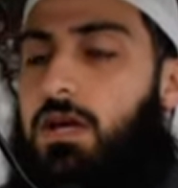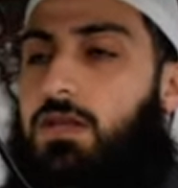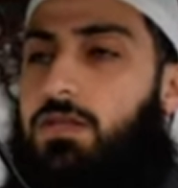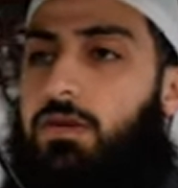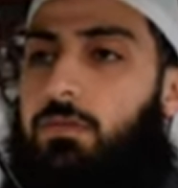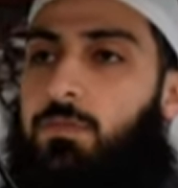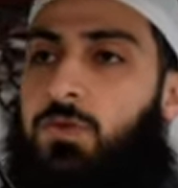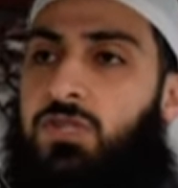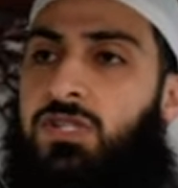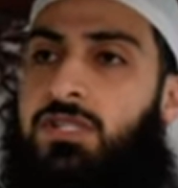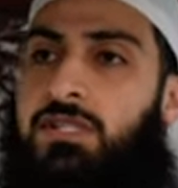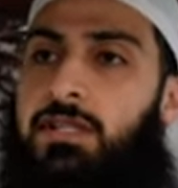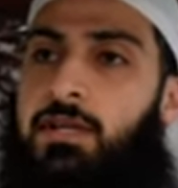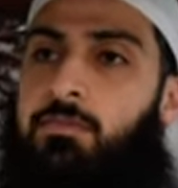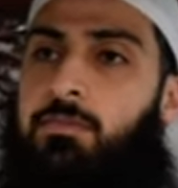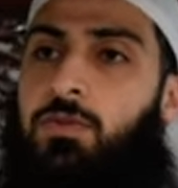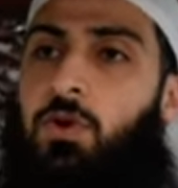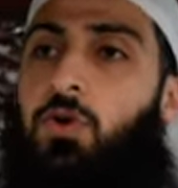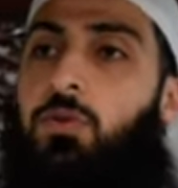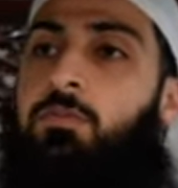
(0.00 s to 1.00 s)
The
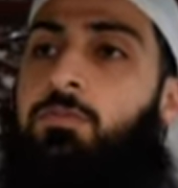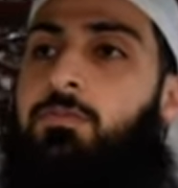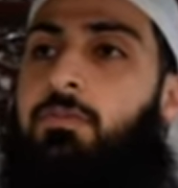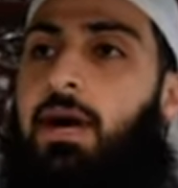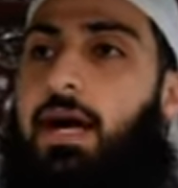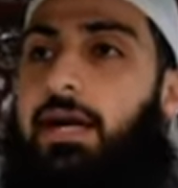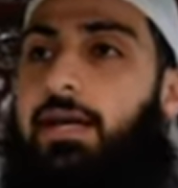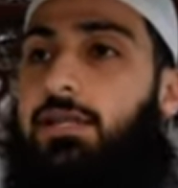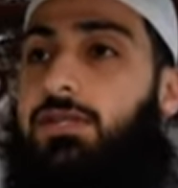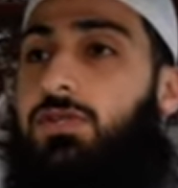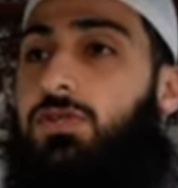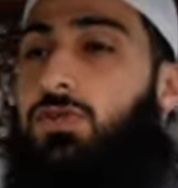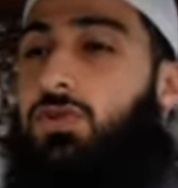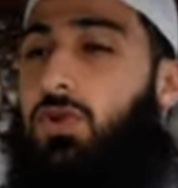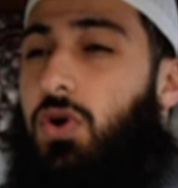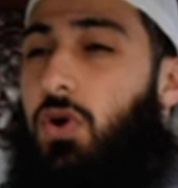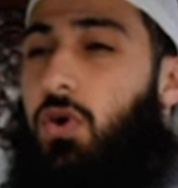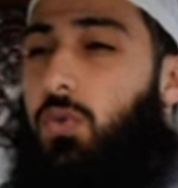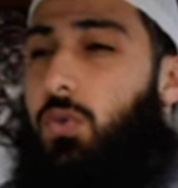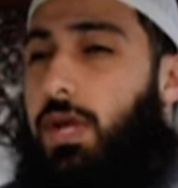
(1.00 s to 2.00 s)
Muslim ummah is
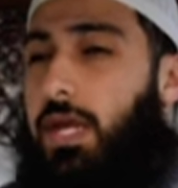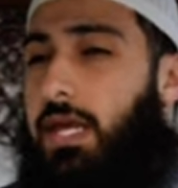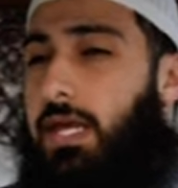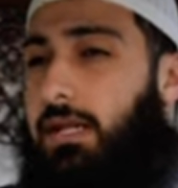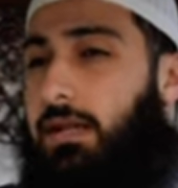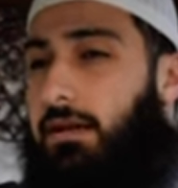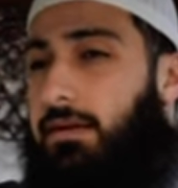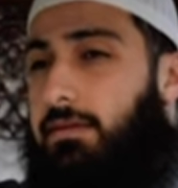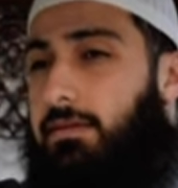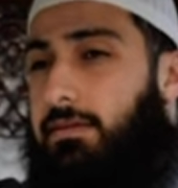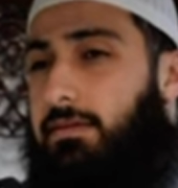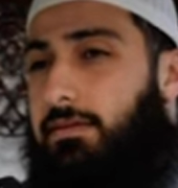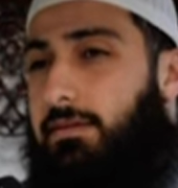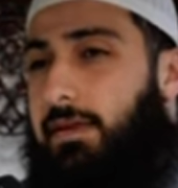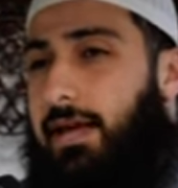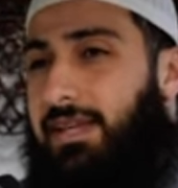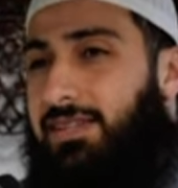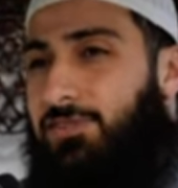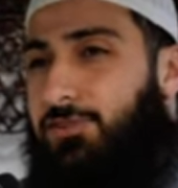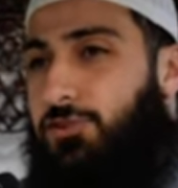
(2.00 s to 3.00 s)
so weak
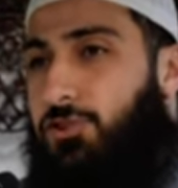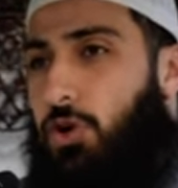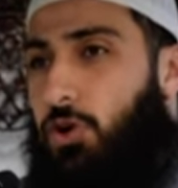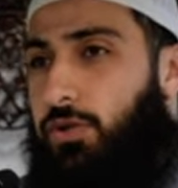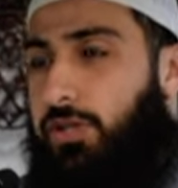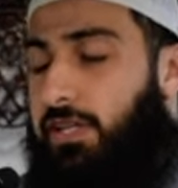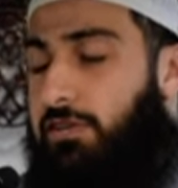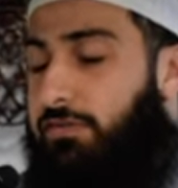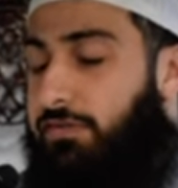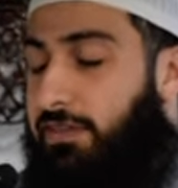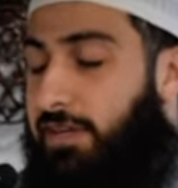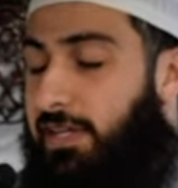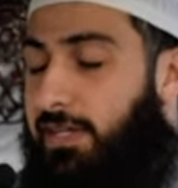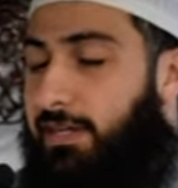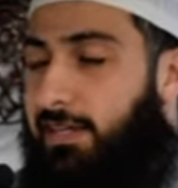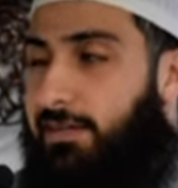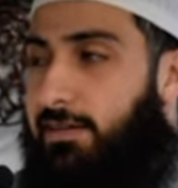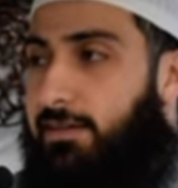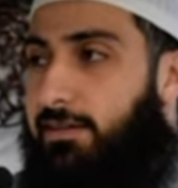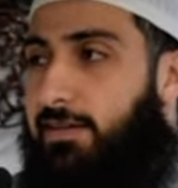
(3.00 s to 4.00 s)
and so
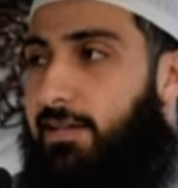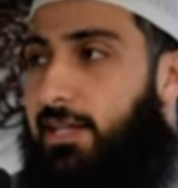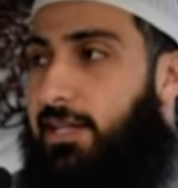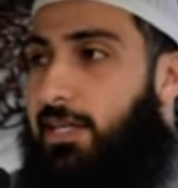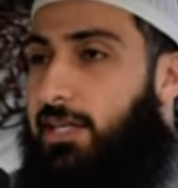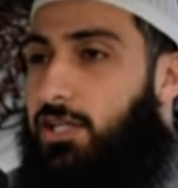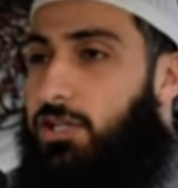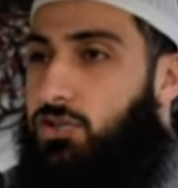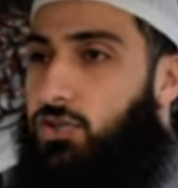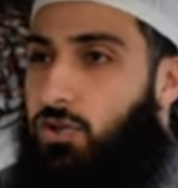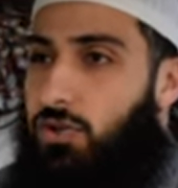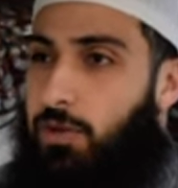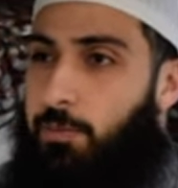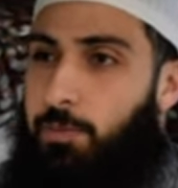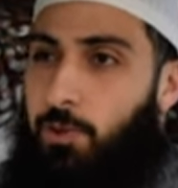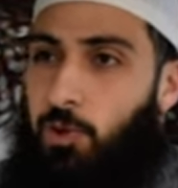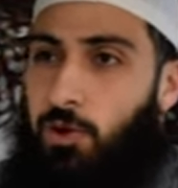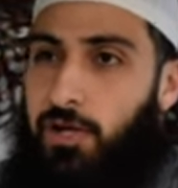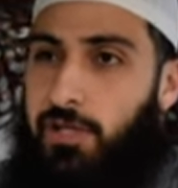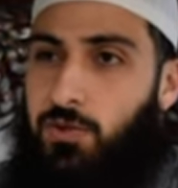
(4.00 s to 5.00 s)
defeated to the
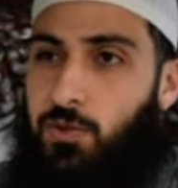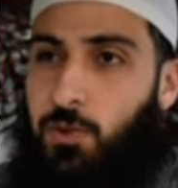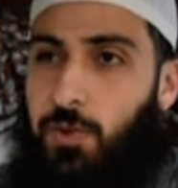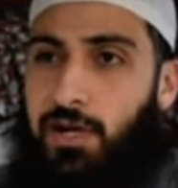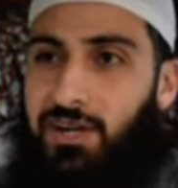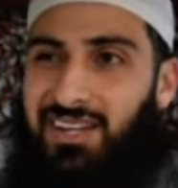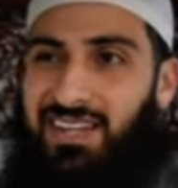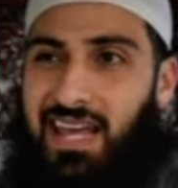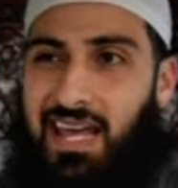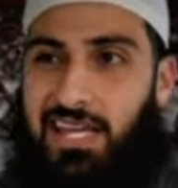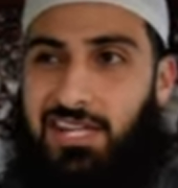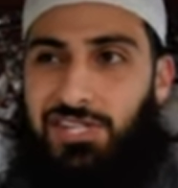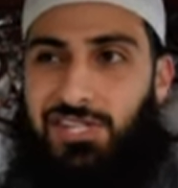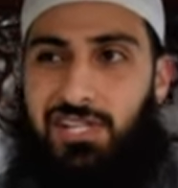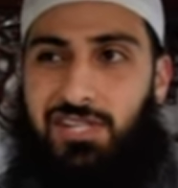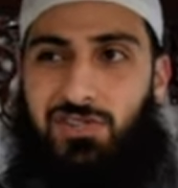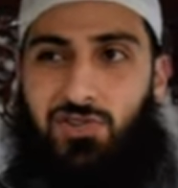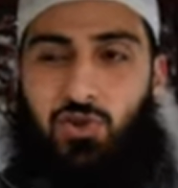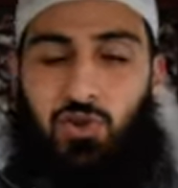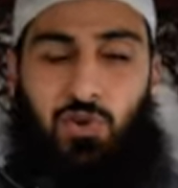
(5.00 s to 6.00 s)
point where
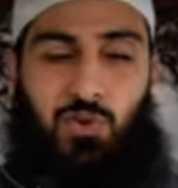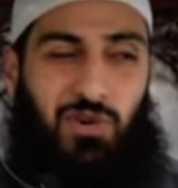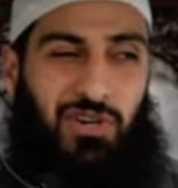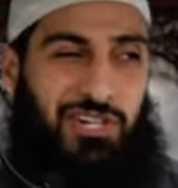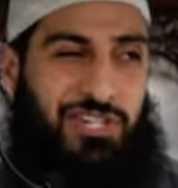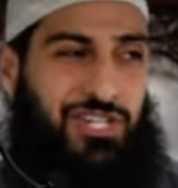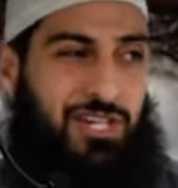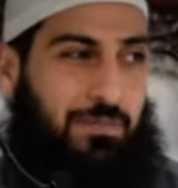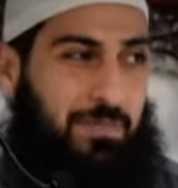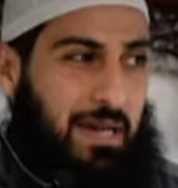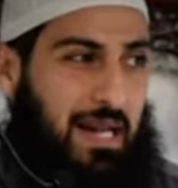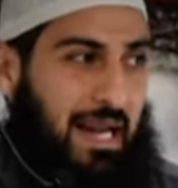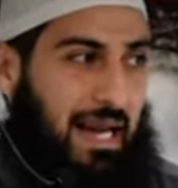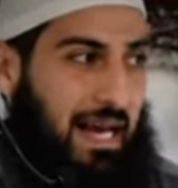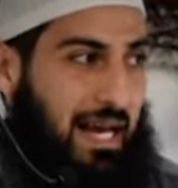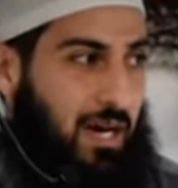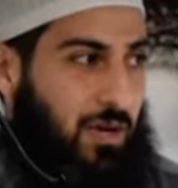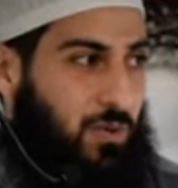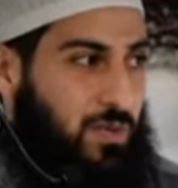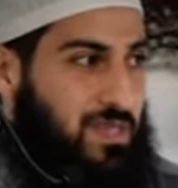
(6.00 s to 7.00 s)
nations who worship
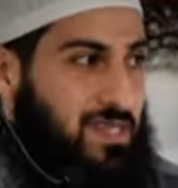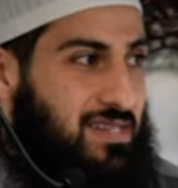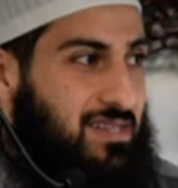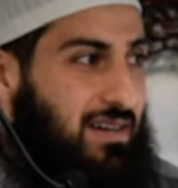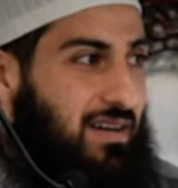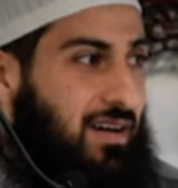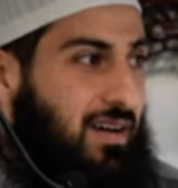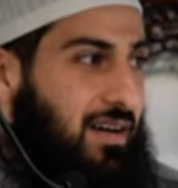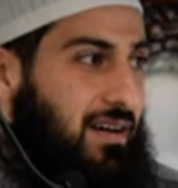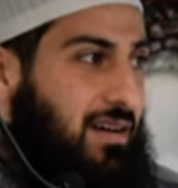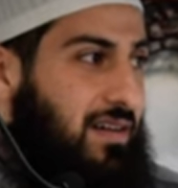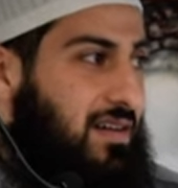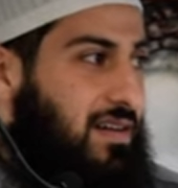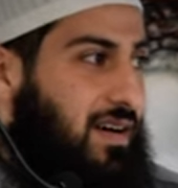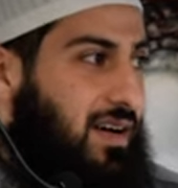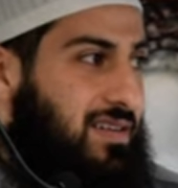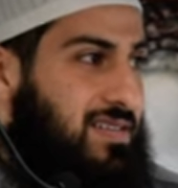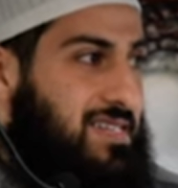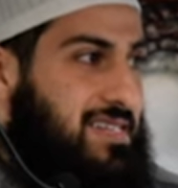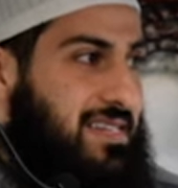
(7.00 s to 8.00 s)
cows
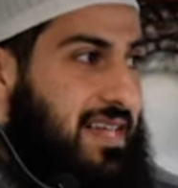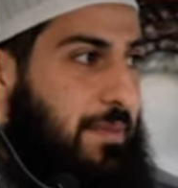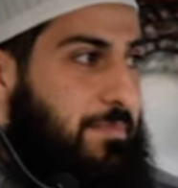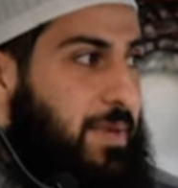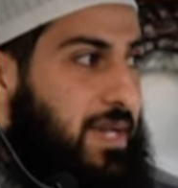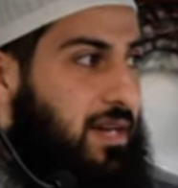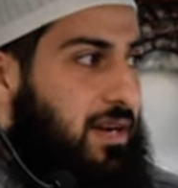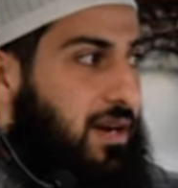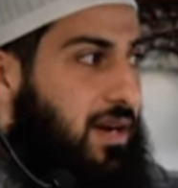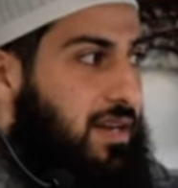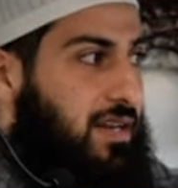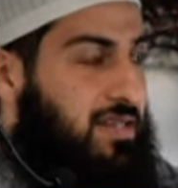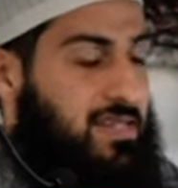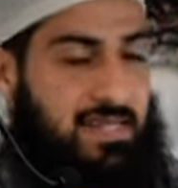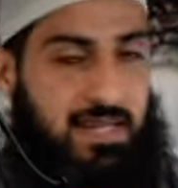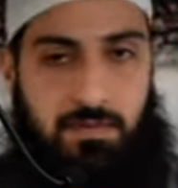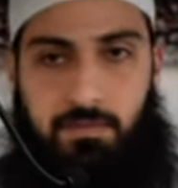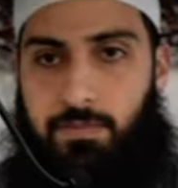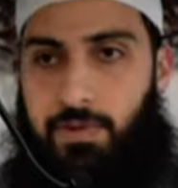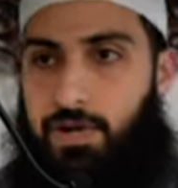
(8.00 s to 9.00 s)
are stepping on
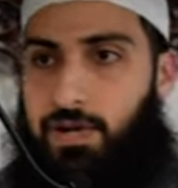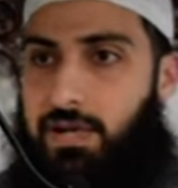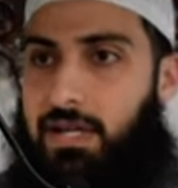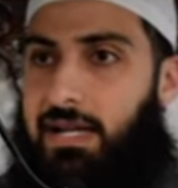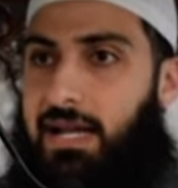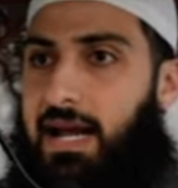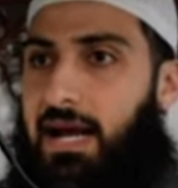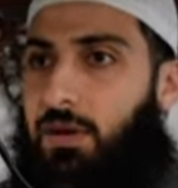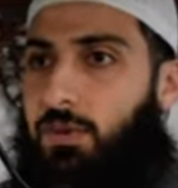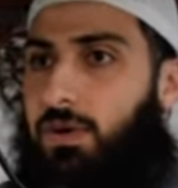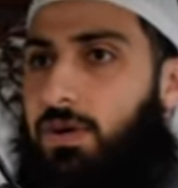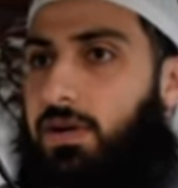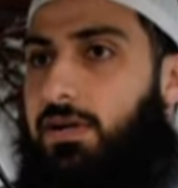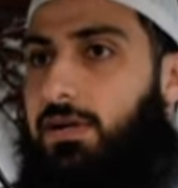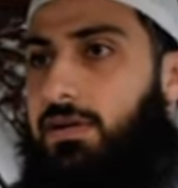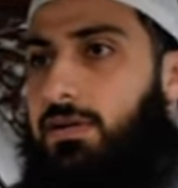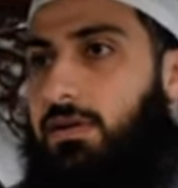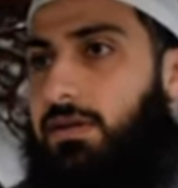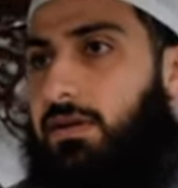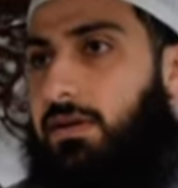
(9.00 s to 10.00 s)
us and burning
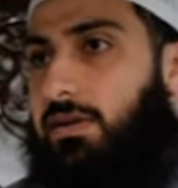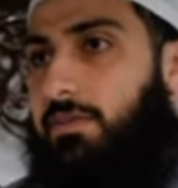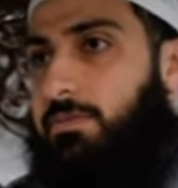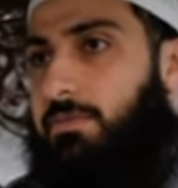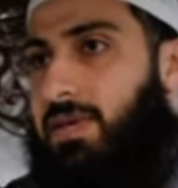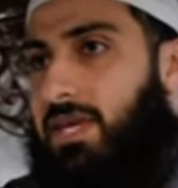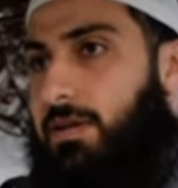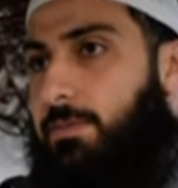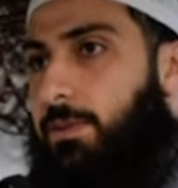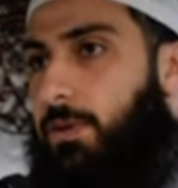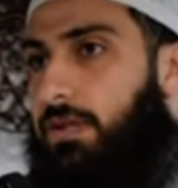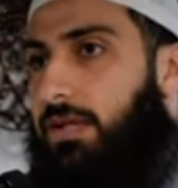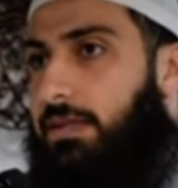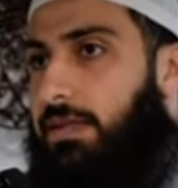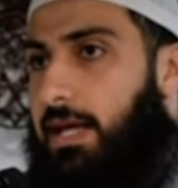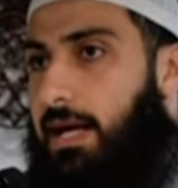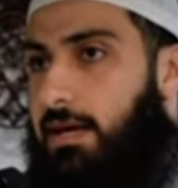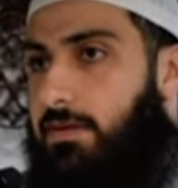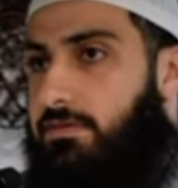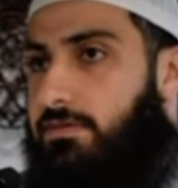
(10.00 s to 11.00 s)
our people
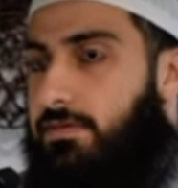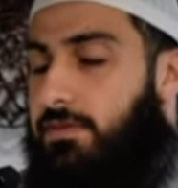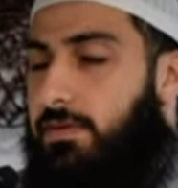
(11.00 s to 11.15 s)
alive.